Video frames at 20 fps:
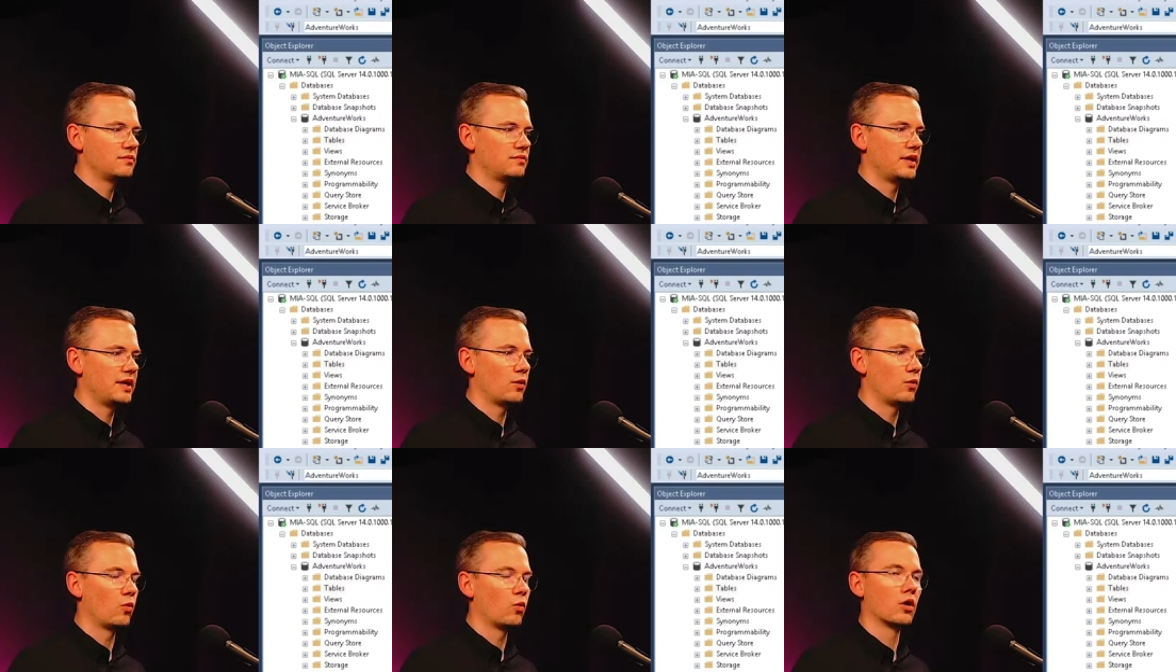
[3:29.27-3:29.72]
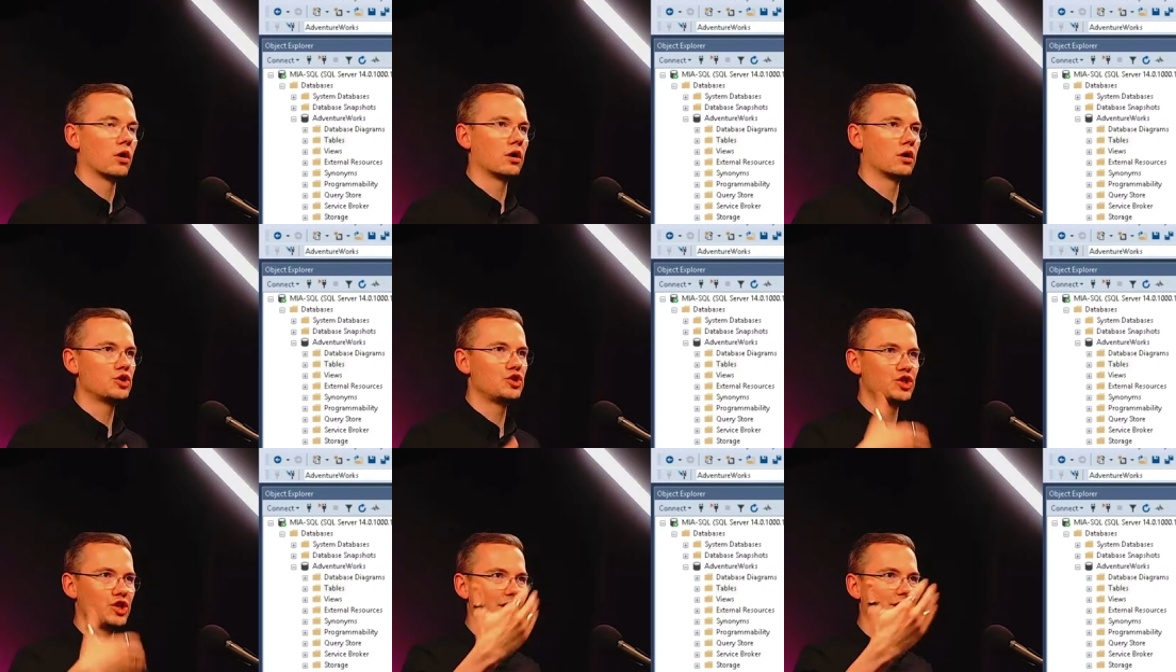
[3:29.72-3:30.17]
they were
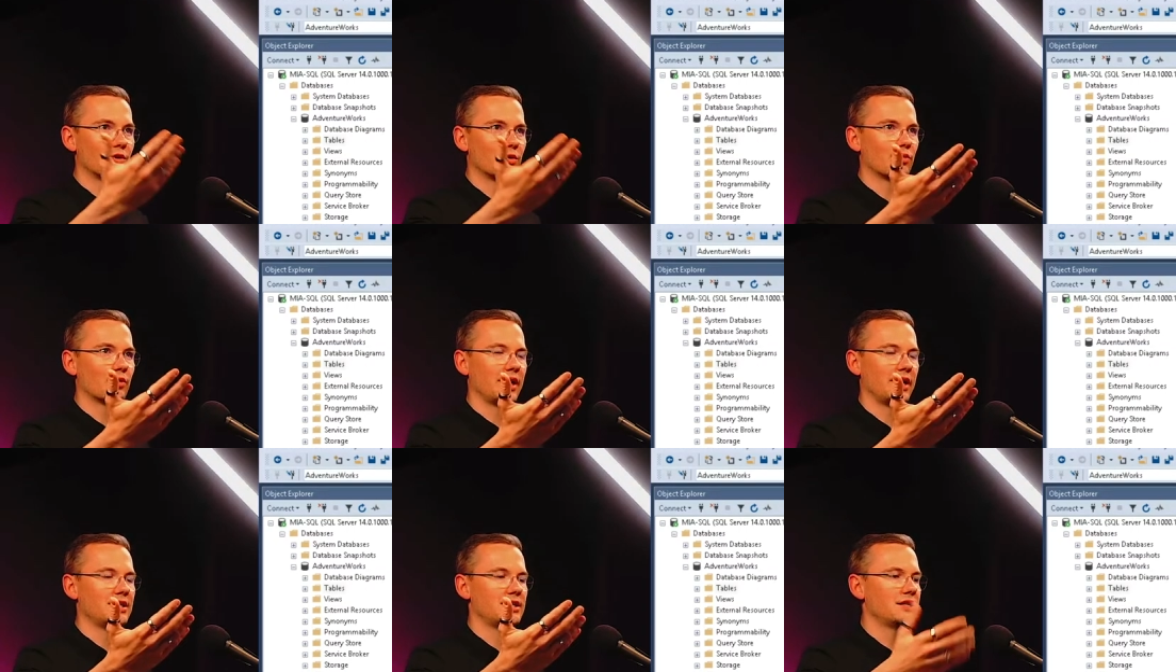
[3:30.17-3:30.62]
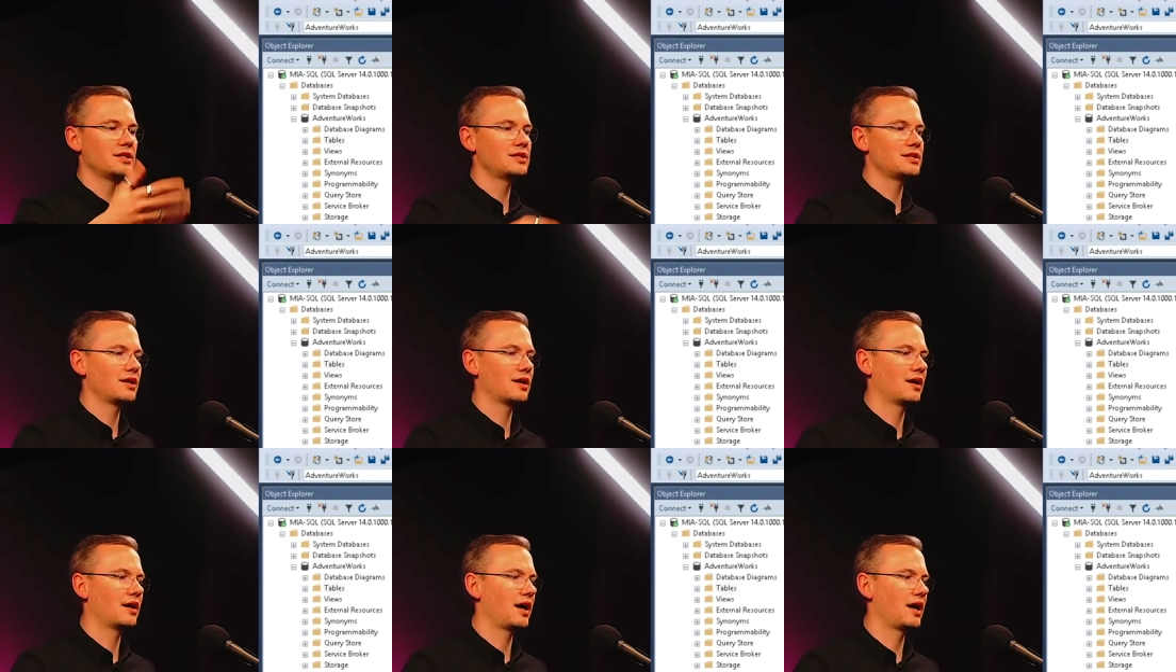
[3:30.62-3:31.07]

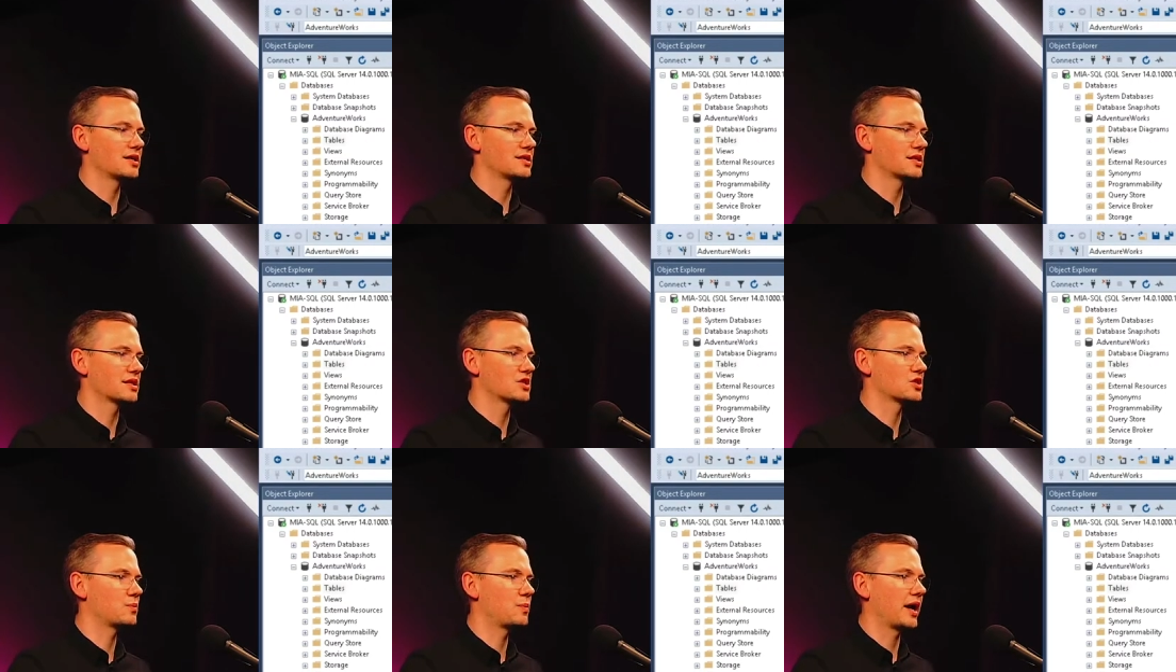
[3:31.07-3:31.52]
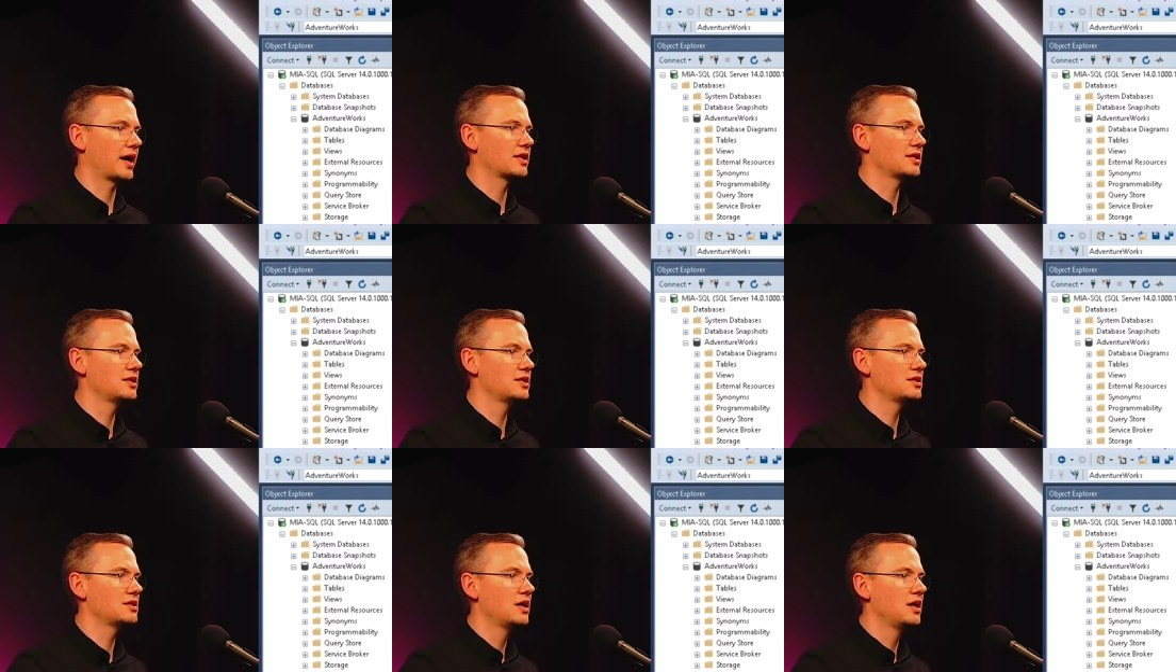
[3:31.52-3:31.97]
generated as
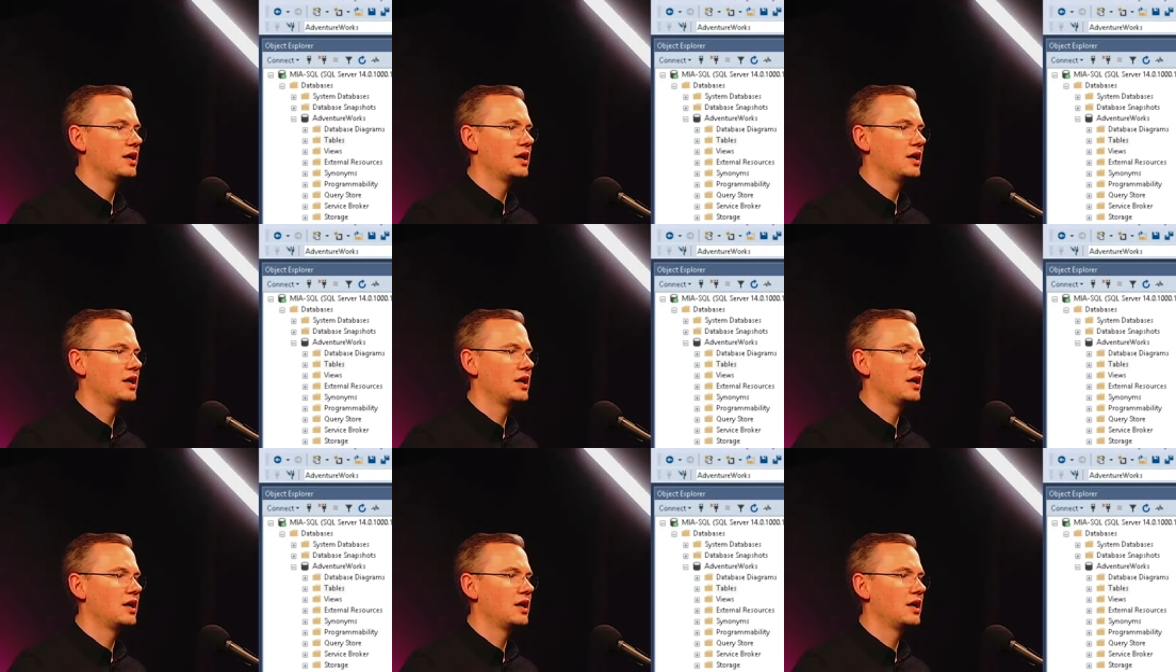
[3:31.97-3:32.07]
expected.